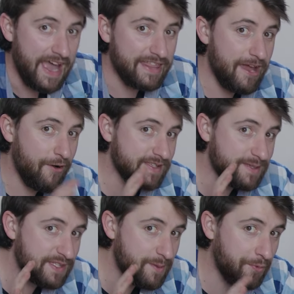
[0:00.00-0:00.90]
and there are
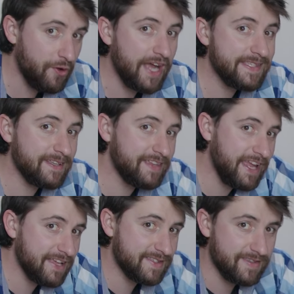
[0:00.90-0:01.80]
some
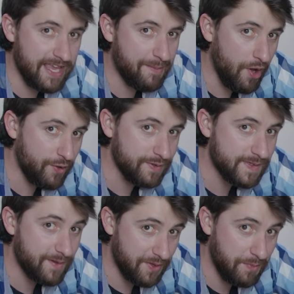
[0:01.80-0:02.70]
surprisingly sleek
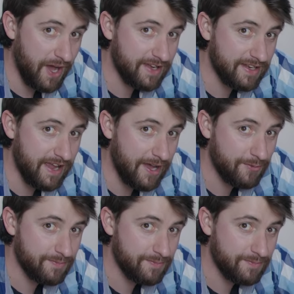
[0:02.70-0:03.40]
models on the market now.